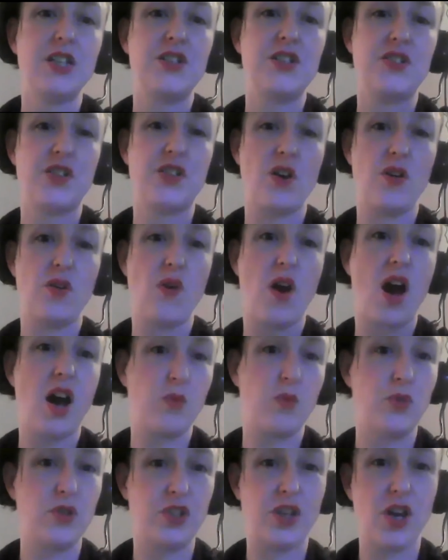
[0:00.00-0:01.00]
So
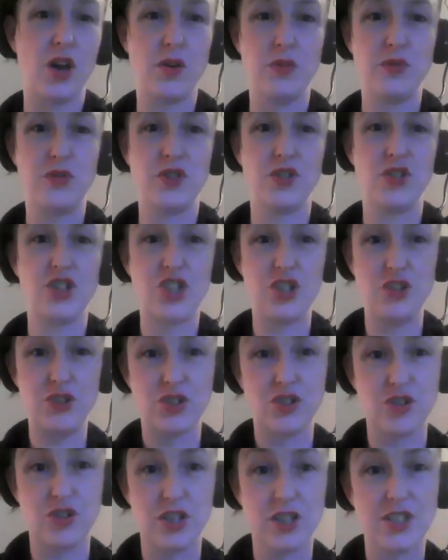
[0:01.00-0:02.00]
I would go to the
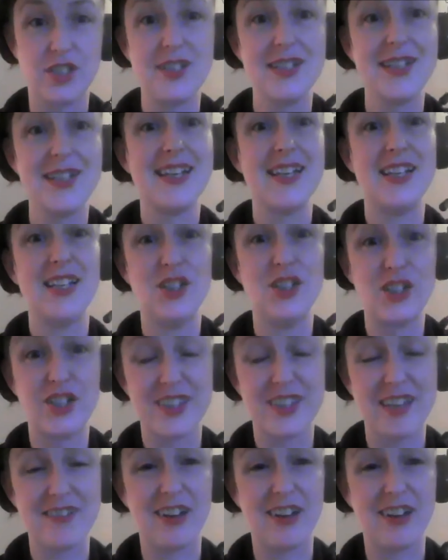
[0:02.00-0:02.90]
Tudor Trust, look at their